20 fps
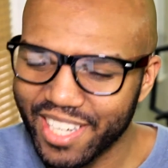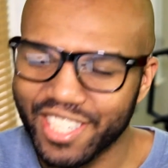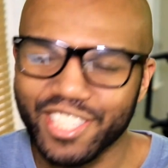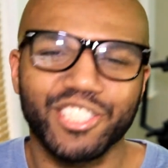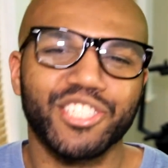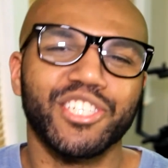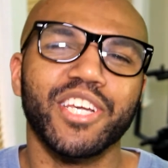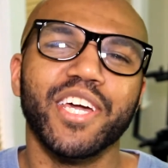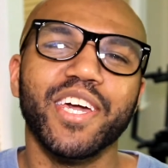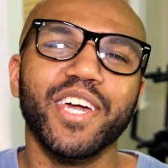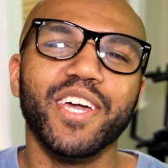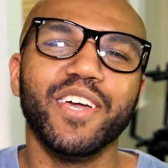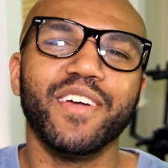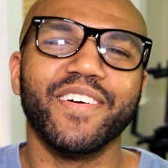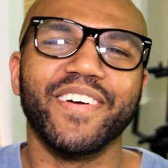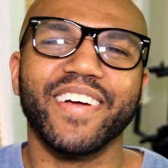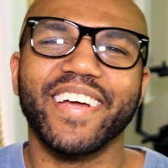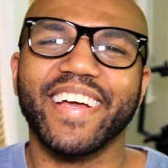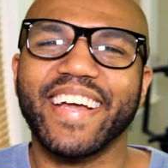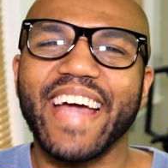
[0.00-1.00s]

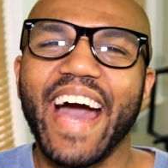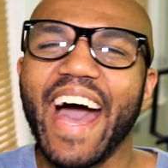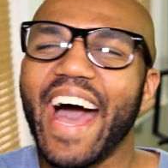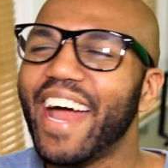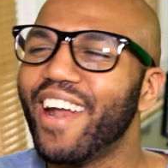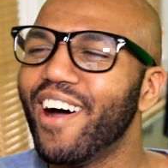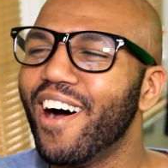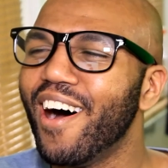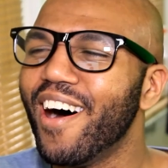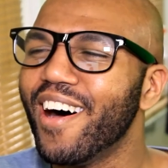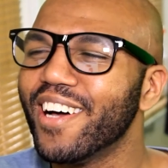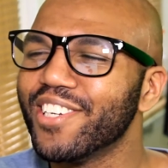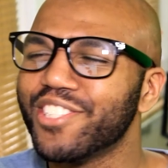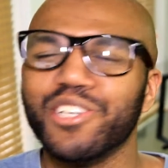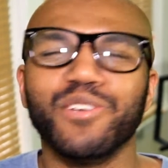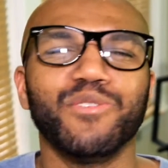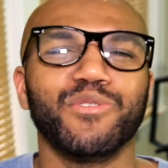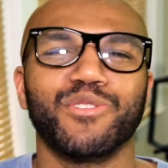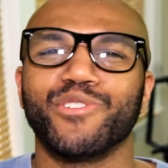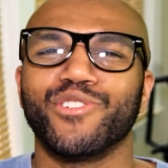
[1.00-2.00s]
She
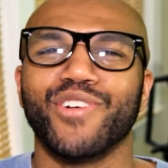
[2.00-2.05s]
was